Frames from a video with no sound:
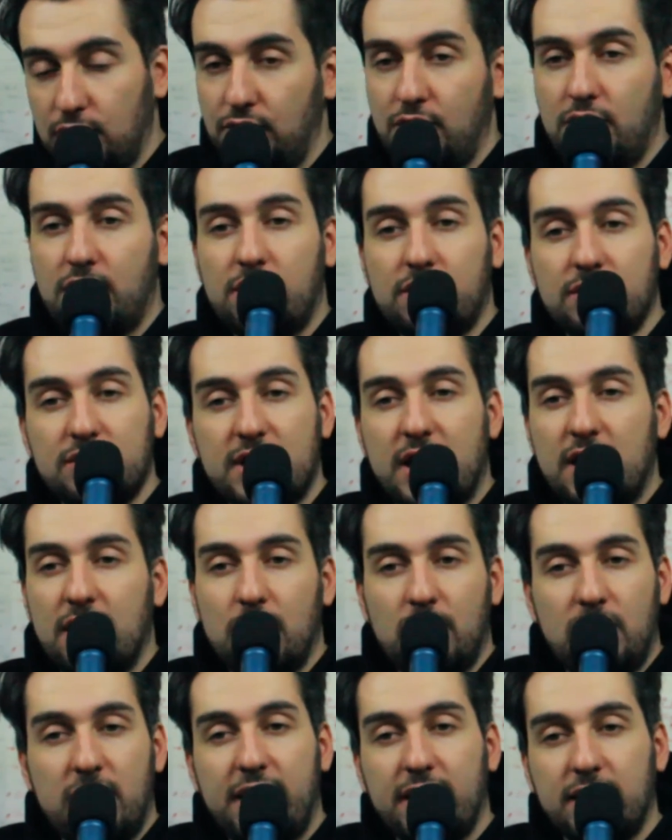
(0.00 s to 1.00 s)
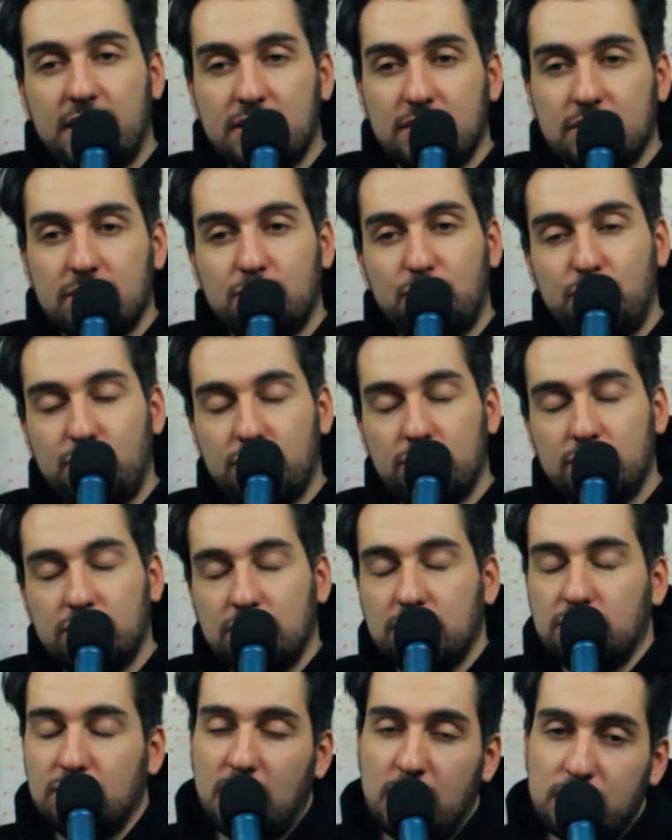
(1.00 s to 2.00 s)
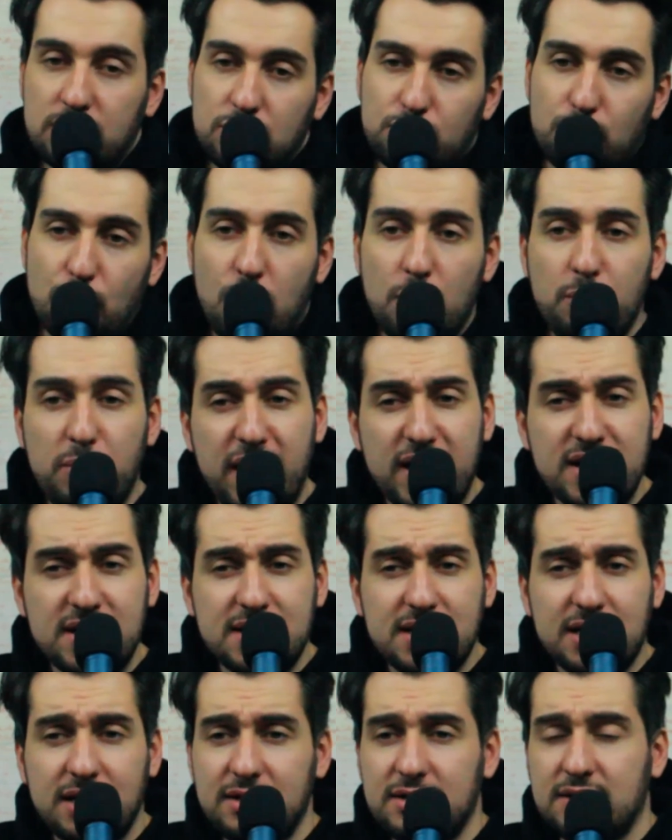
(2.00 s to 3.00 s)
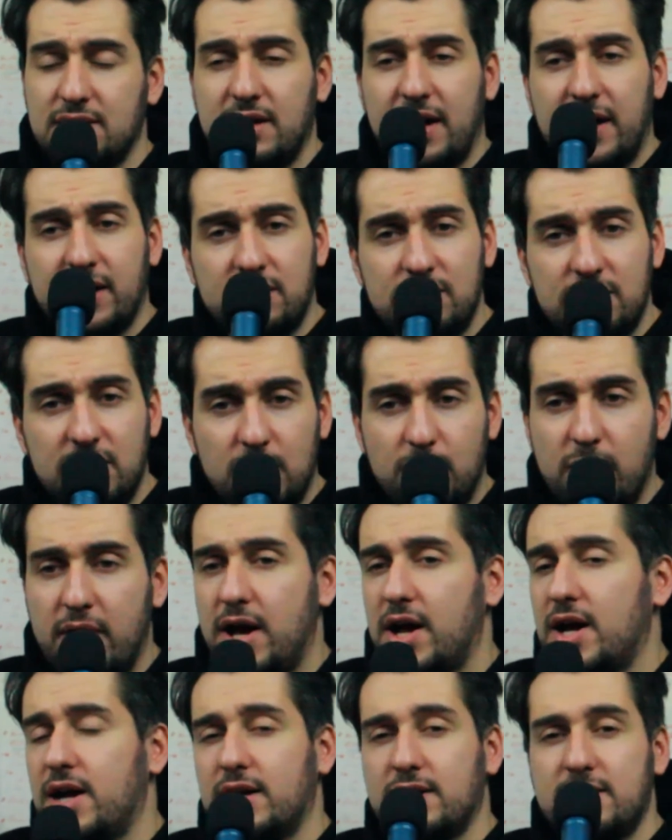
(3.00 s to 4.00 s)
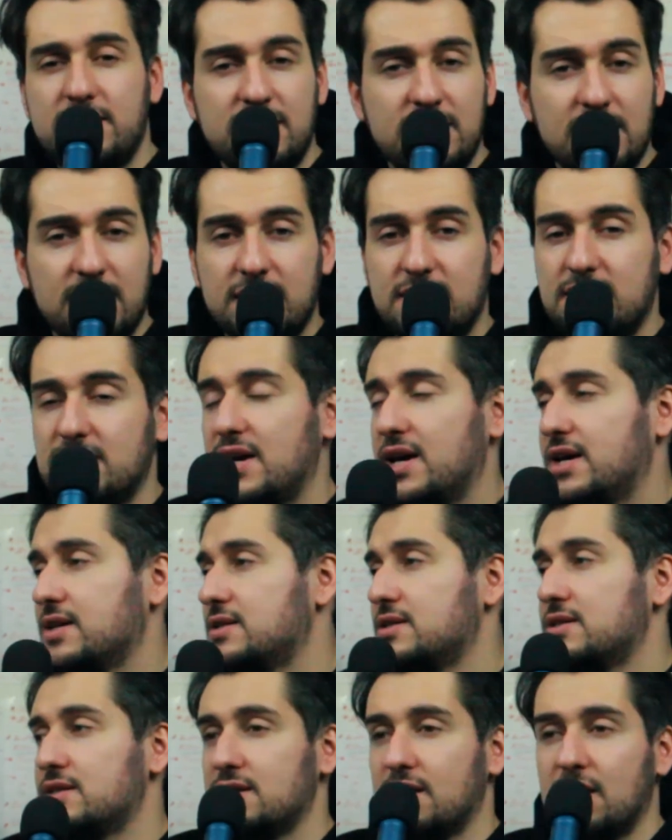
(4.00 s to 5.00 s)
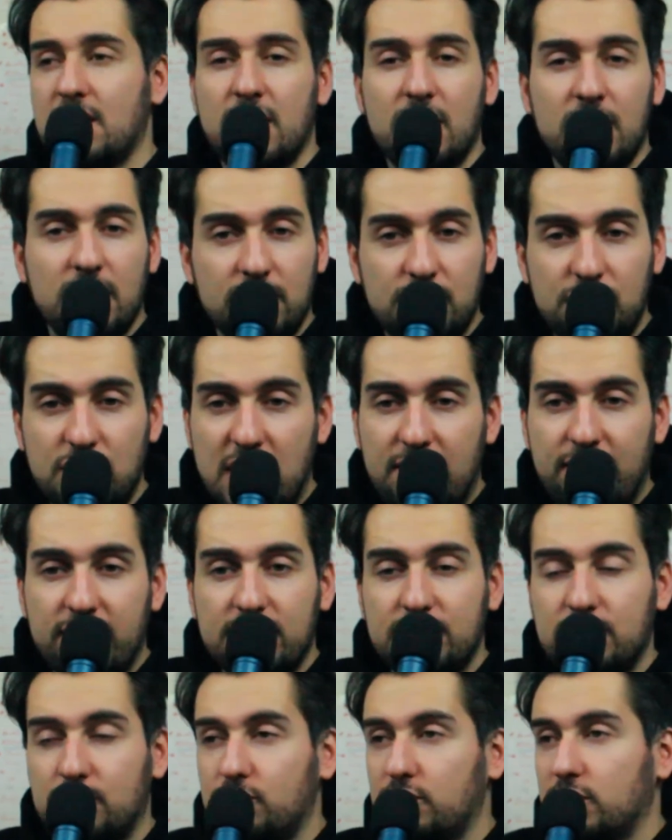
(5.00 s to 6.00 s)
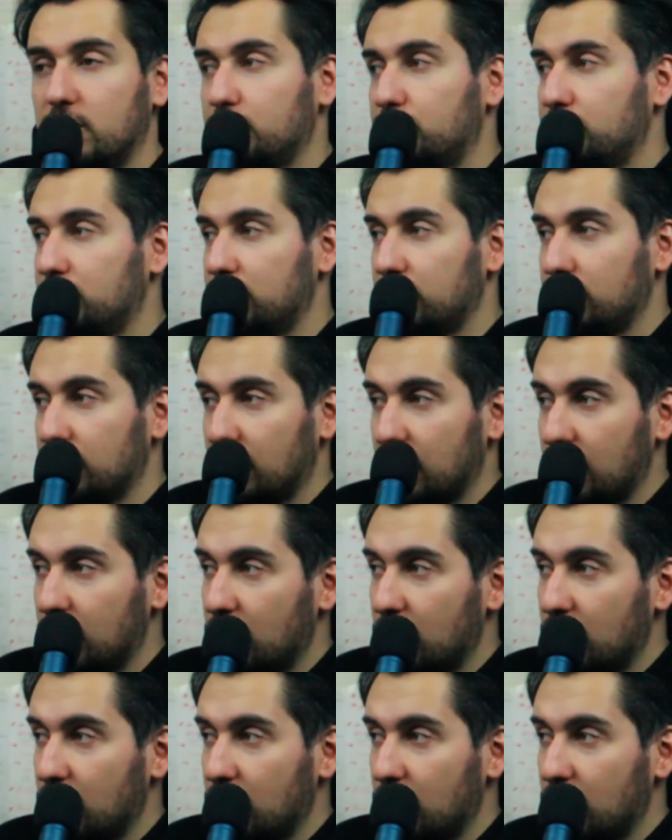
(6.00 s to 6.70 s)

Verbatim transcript: Of course, I know like small basics in HTML, CSS, JavaScript.